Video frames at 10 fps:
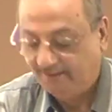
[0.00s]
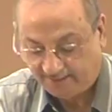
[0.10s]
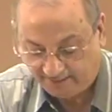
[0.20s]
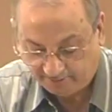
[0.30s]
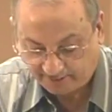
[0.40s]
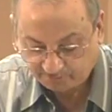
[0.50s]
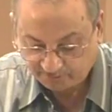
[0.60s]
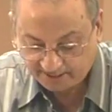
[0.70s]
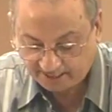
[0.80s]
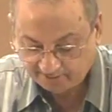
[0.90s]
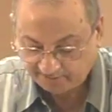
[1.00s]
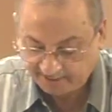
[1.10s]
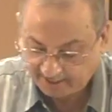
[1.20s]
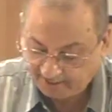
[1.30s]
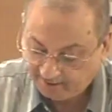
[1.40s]
And we have
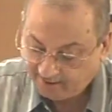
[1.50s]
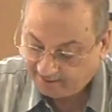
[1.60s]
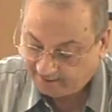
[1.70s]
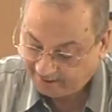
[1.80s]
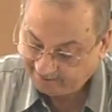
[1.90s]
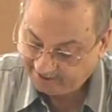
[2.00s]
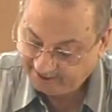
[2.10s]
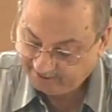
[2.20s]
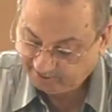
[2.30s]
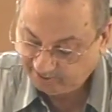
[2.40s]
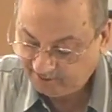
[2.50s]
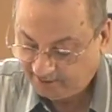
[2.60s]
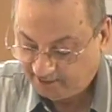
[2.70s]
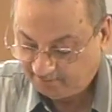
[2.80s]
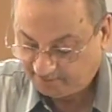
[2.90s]
here ladhidun,
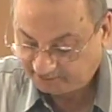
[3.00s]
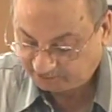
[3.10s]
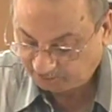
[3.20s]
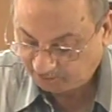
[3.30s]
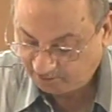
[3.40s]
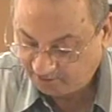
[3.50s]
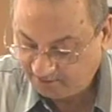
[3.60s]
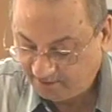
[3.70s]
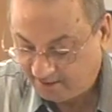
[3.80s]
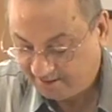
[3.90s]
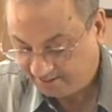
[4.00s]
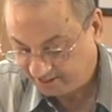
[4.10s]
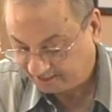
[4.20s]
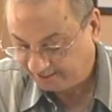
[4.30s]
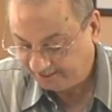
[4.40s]
maksurun,
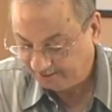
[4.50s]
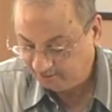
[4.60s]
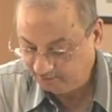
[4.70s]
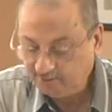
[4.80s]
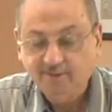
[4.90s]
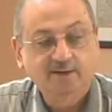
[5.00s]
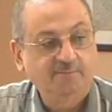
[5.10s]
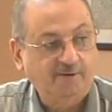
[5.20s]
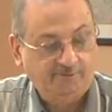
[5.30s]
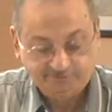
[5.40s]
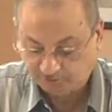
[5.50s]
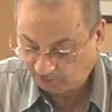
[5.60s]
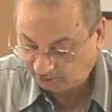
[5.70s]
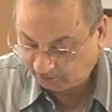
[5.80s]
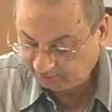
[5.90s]
thakilun,
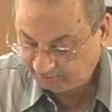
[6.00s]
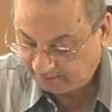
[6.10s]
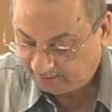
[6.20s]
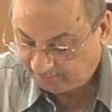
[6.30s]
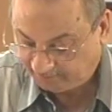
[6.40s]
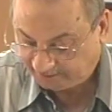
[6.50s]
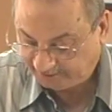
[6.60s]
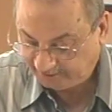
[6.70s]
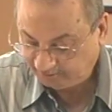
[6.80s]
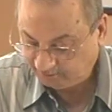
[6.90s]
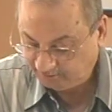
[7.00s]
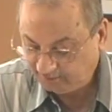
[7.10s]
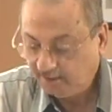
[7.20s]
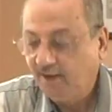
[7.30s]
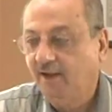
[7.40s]
maftuhun, maridun,
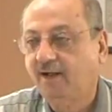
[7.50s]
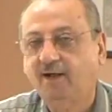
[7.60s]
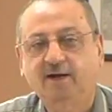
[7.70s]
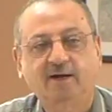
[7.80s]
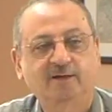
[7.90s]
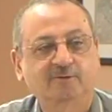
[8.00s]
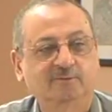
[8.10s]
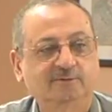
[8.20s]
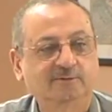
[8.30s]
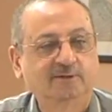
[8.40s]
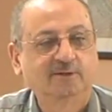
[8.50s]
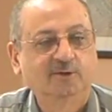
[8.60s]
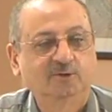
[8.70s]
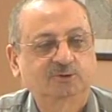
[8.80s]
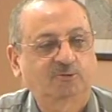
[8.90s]
harun.
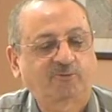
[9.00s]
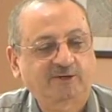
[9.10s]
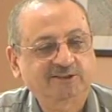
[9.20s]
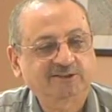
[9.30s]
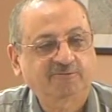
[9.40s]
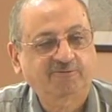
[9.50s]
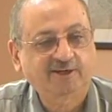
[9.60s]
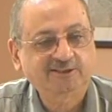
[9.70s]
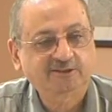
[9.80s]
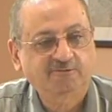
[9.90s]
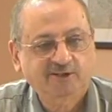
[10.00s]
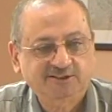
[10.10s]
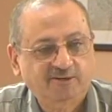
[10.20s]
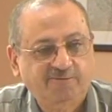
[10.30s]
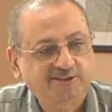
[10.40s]
So what is
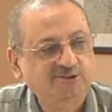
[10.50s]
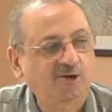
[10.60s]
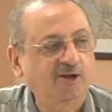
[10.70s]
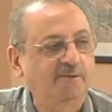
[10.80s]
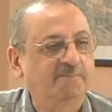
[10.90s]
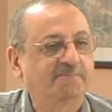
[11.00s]
the first column?